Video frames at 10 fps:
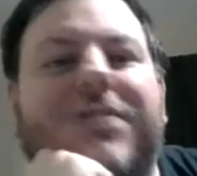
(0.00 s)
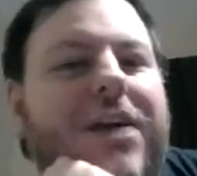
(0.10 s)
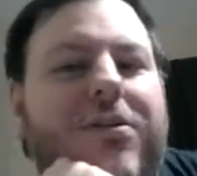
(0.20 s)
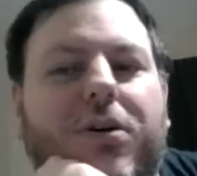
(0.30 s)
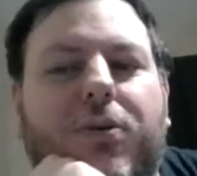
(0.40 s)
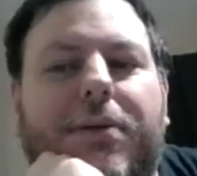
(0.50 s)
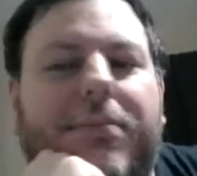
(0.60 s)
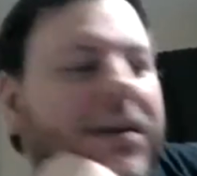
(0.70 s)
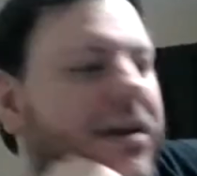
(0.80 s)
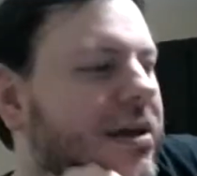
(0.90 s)
I don't know what I'm
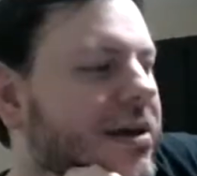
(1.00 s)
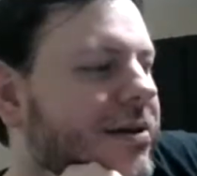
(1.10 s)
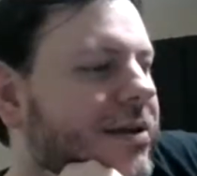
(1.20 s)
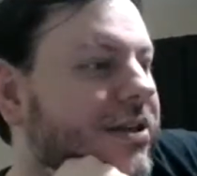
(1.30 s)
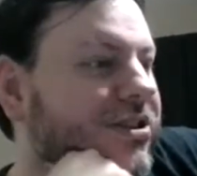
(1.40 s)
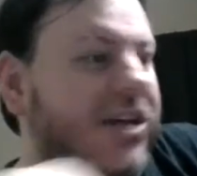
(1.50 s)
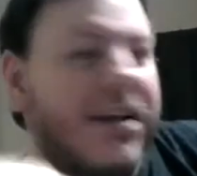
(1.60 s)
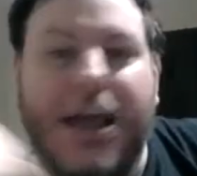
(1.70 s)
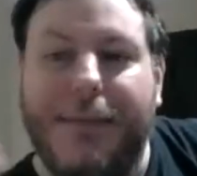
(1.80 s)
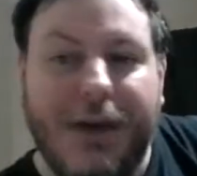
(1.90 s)
gonna eat yet. I just ate
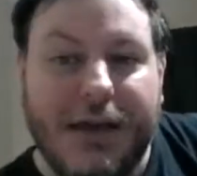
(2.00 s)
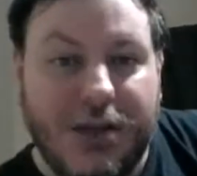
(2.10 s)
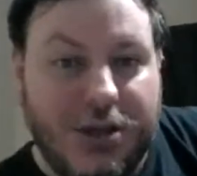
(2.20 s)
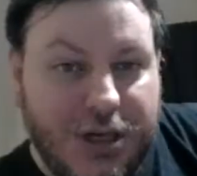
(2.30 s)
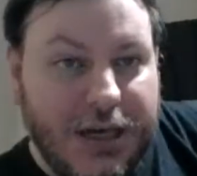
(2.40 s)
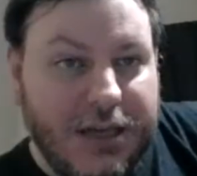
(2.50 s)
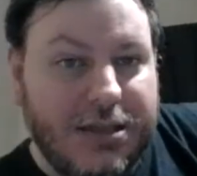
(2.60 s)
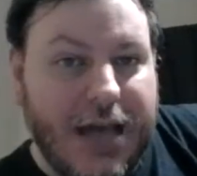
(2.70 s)
that piece of cheese.